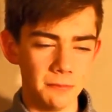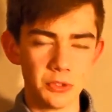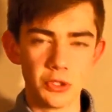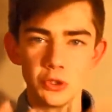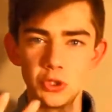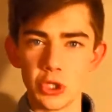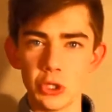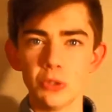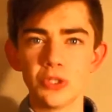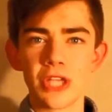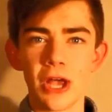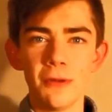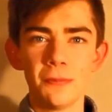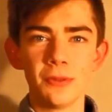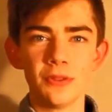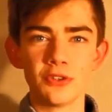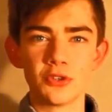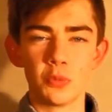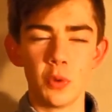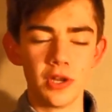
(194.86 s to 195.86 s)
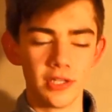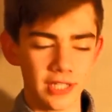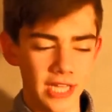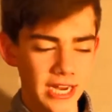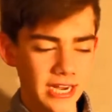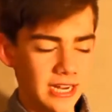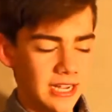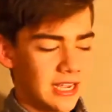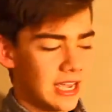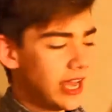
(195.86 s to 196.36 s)
So she was helping this one
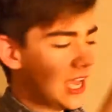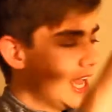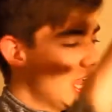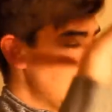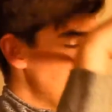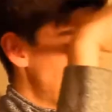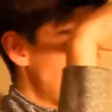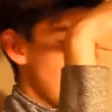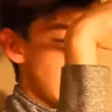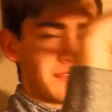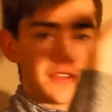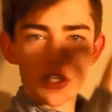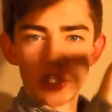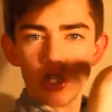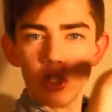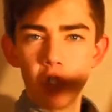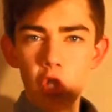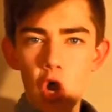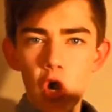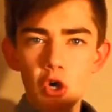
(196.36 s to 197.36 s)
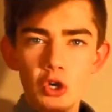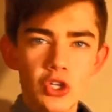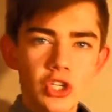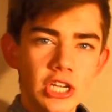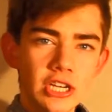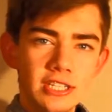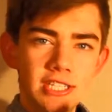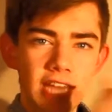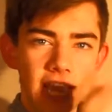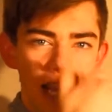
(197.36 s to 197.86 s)
lady, and she had this
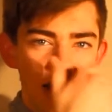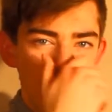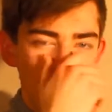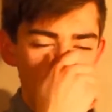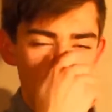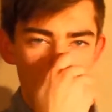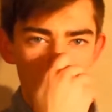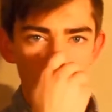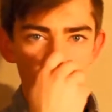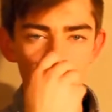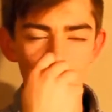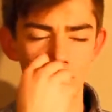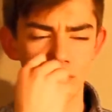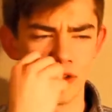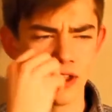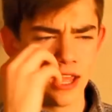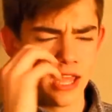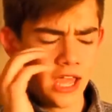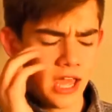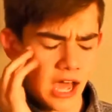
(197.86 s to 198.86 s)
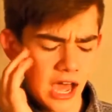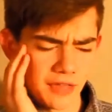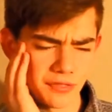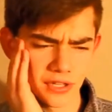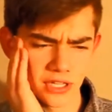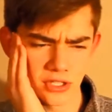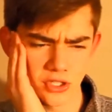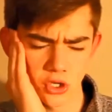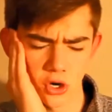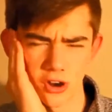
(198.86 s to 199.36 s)
large container of, I
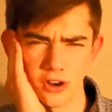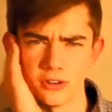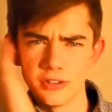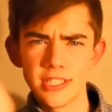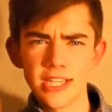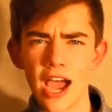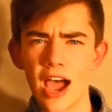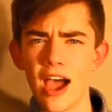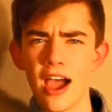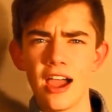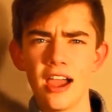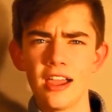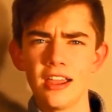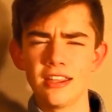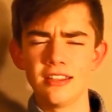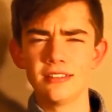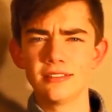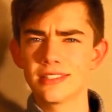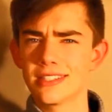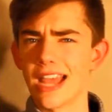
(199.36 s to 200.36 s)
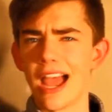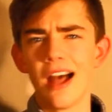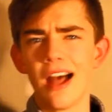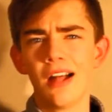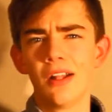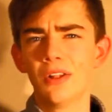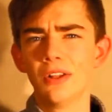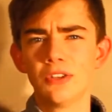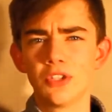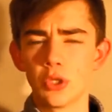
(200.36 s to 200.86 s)
think it's our Thai
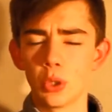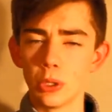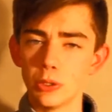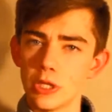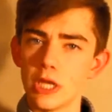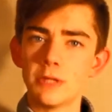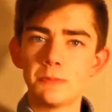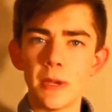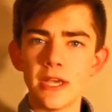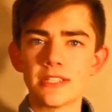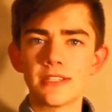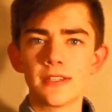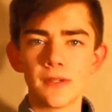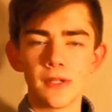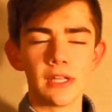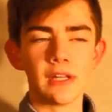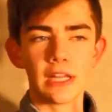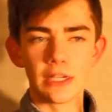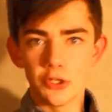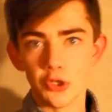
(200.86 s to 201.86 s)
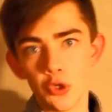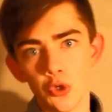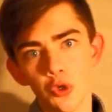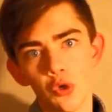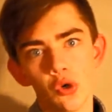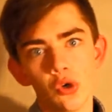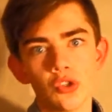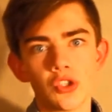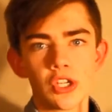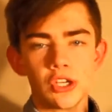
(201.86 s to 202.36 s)
salad. So it's basically like
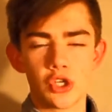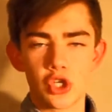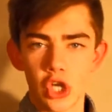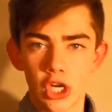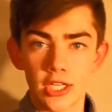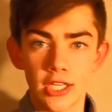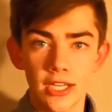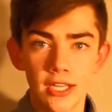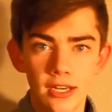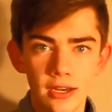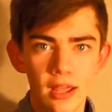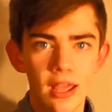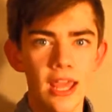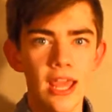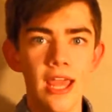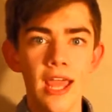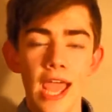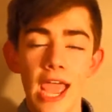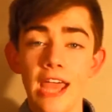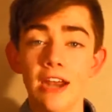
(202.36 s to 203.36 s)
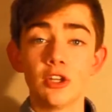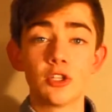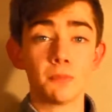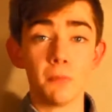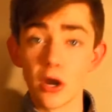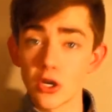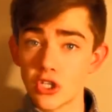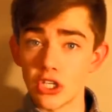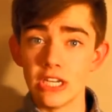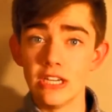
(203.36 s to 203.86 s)
noodles and chicken, and it's
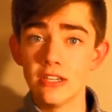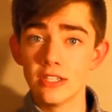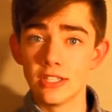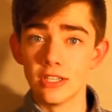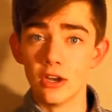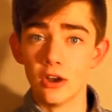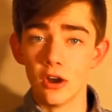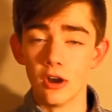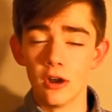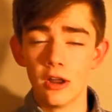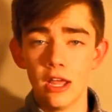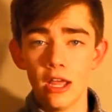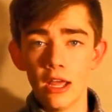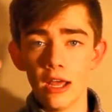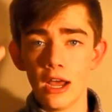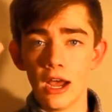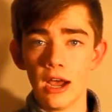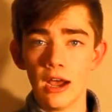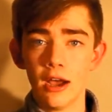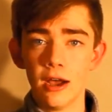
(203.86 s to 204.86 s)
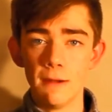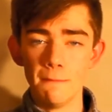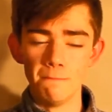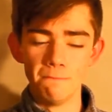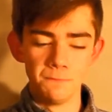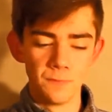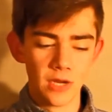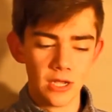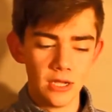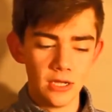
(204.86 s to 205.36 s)
much easier
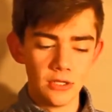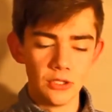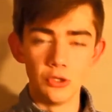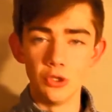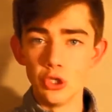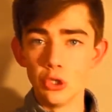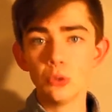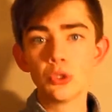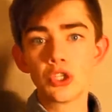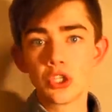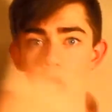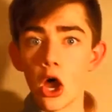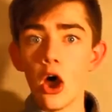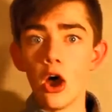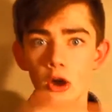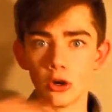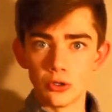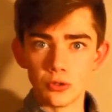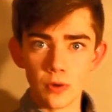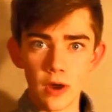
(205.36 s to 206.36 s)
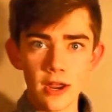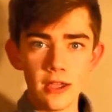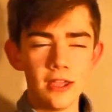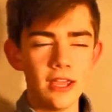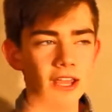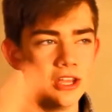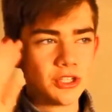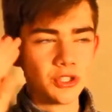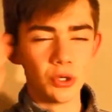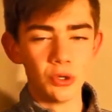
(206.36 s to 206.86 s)
to use tongs, right?
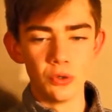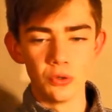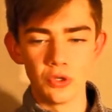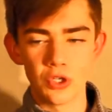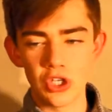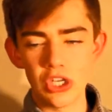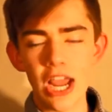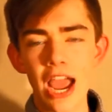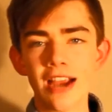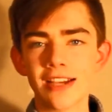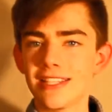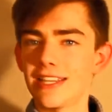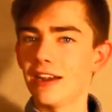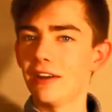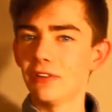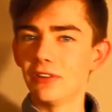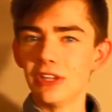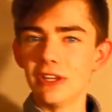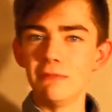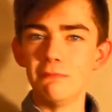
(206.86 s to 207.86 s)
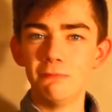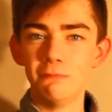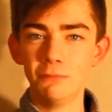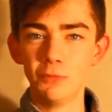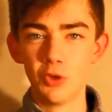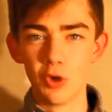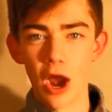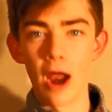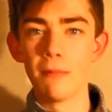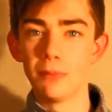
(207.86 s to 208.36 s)
So she accidentally
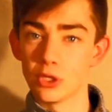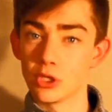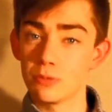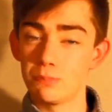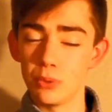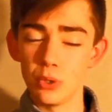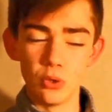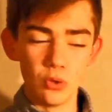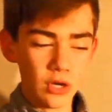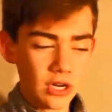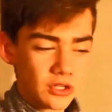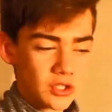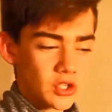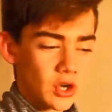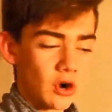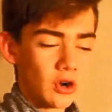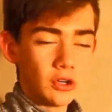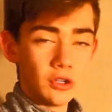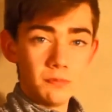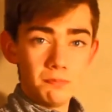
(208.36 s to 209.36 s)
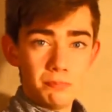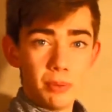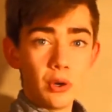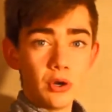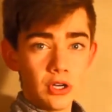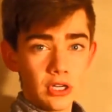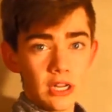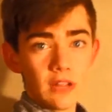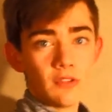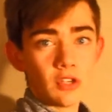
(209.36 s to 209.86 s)
grabbed a spoon and started
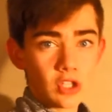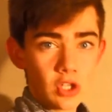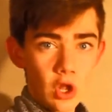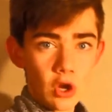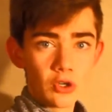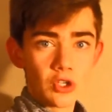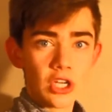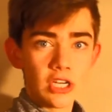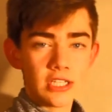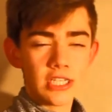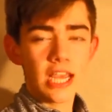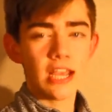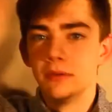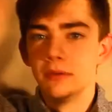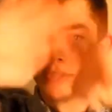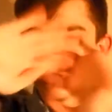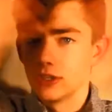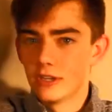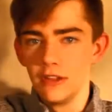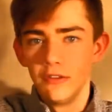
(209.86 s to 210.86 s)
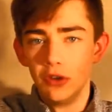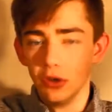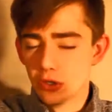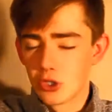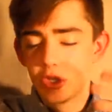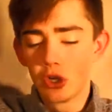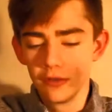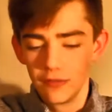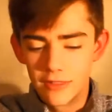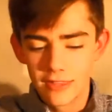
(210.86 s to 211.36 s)
putting in this large container. You're
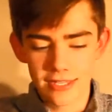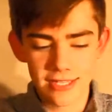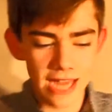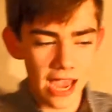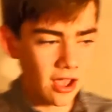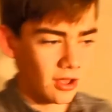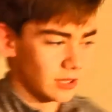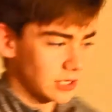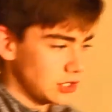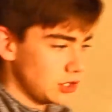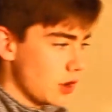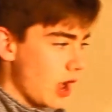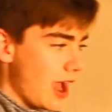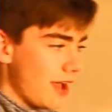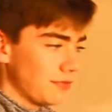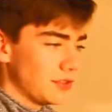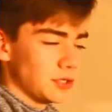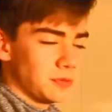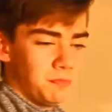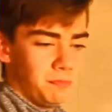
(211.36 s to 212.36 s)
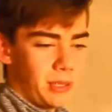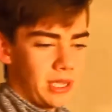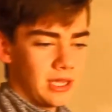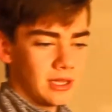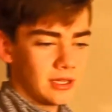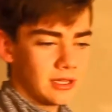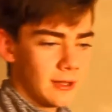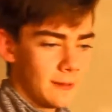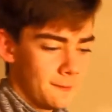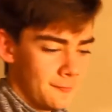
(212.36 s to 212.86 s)
serving the salad, and you have this
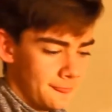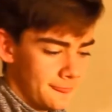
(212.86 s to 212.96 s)
big,